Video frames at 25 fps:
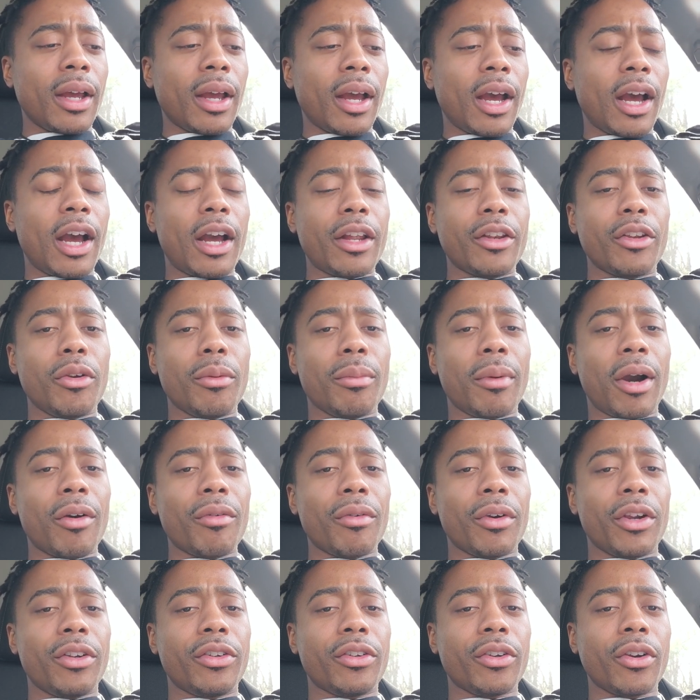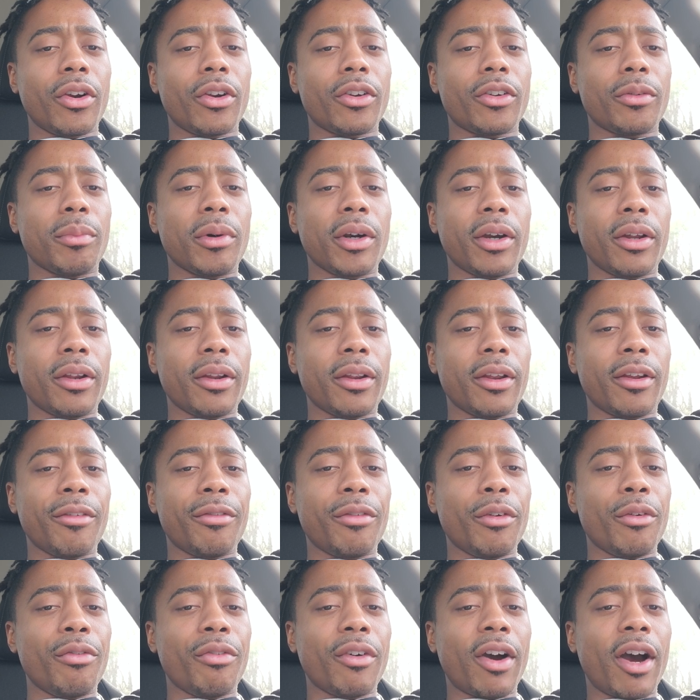I do my research, but if
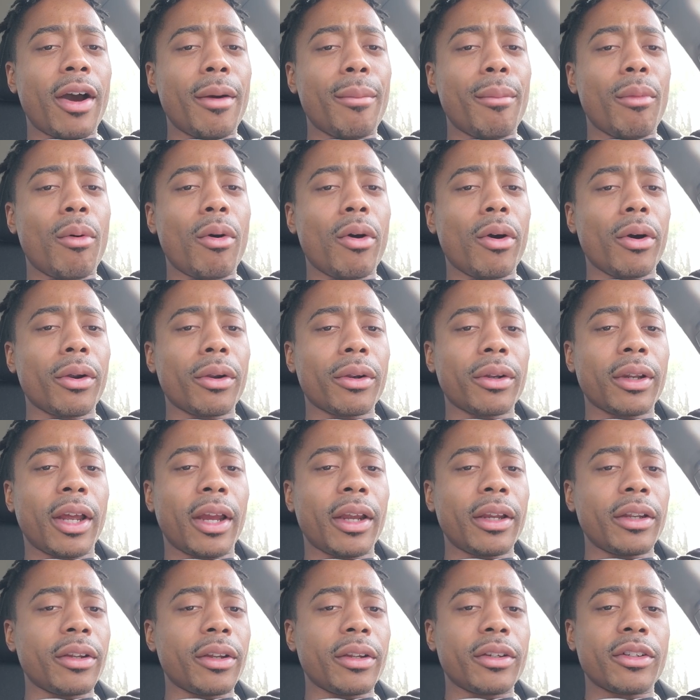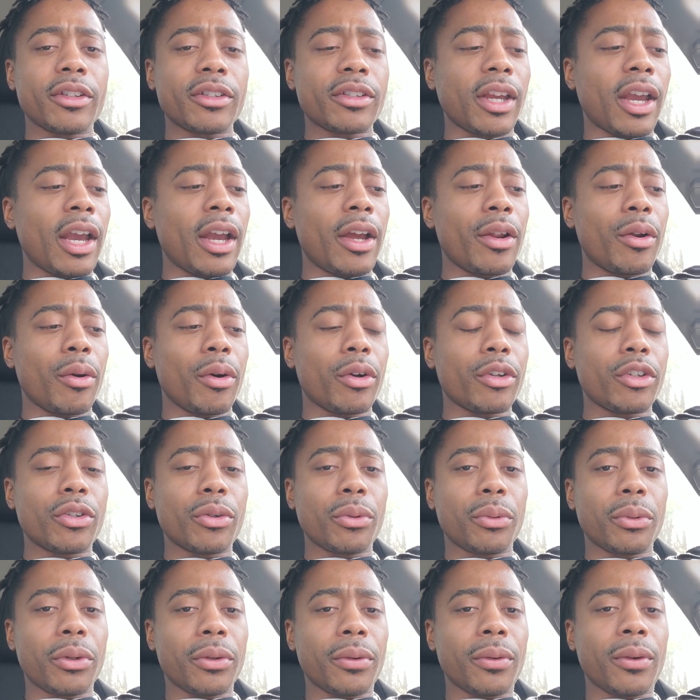you find more, like just add on
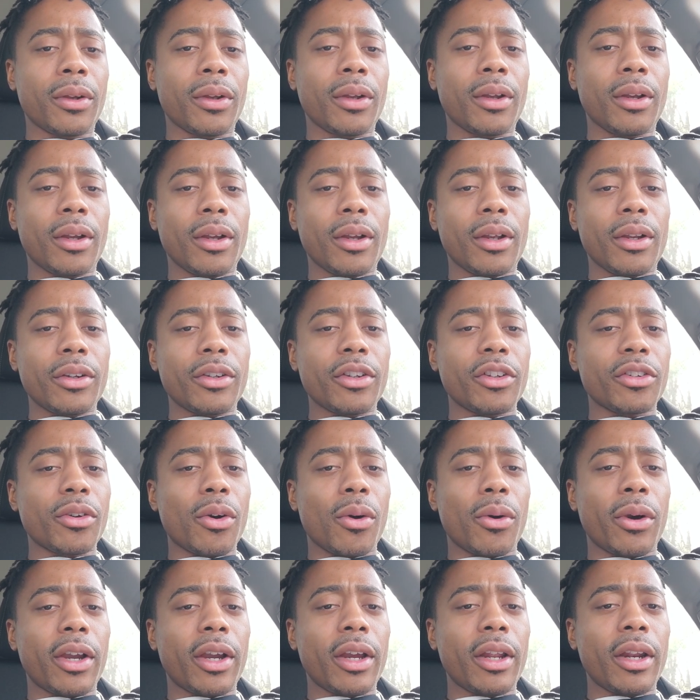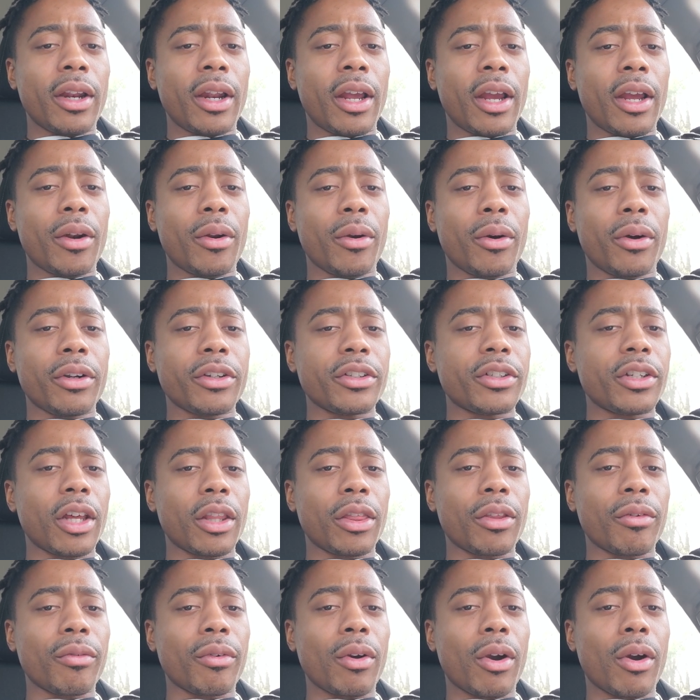to it. Just go ahead and add on. There's
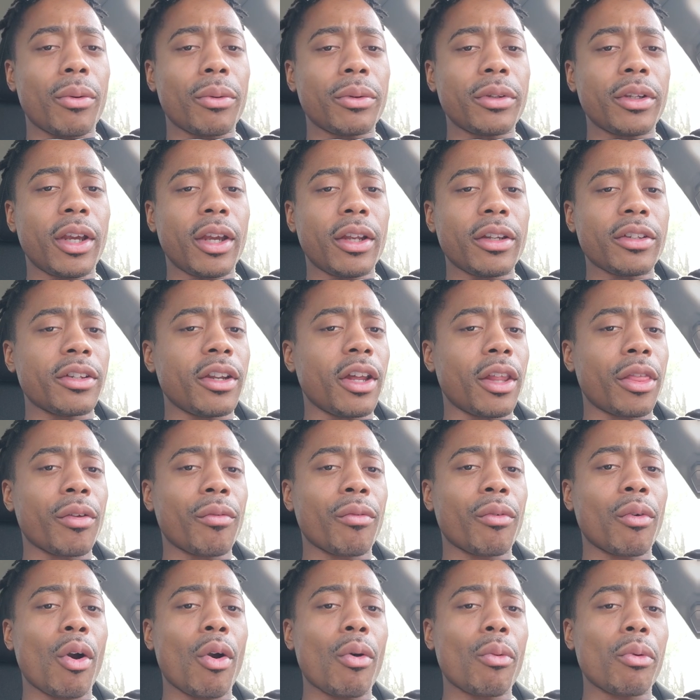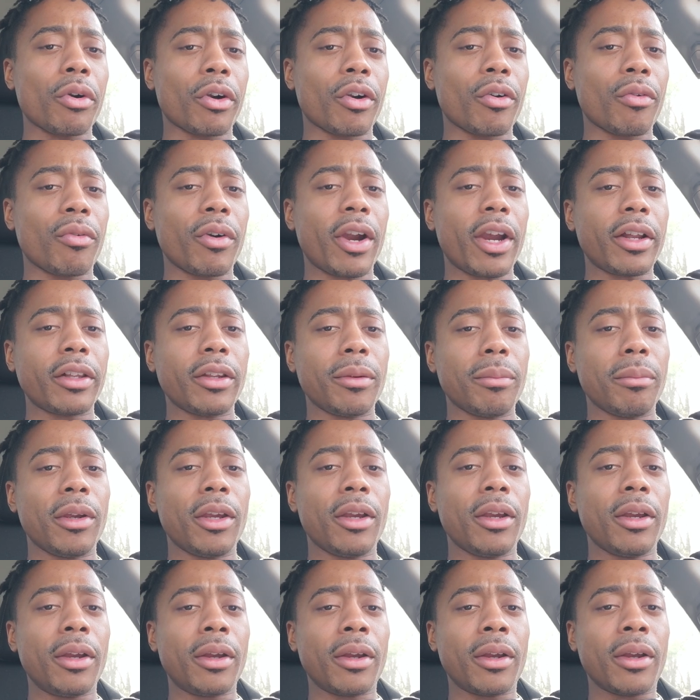nothing wrong with that. There's nothing wrong with correcting
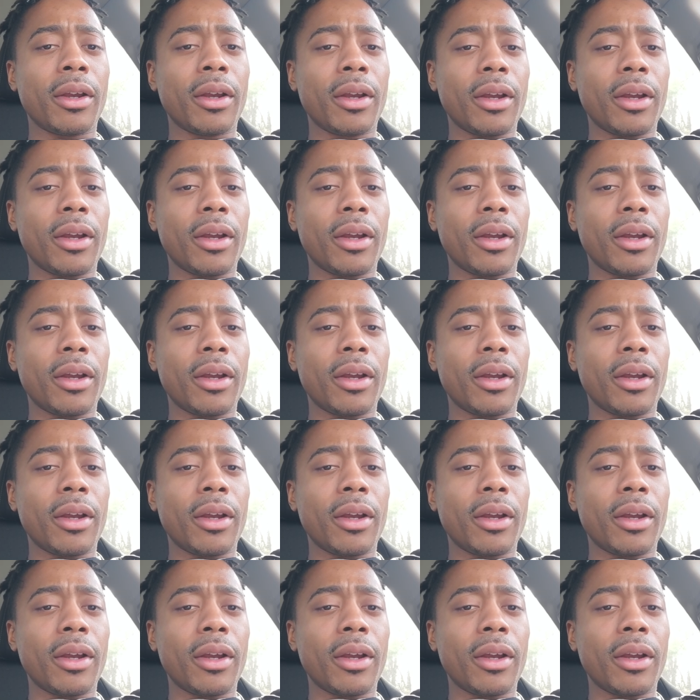me.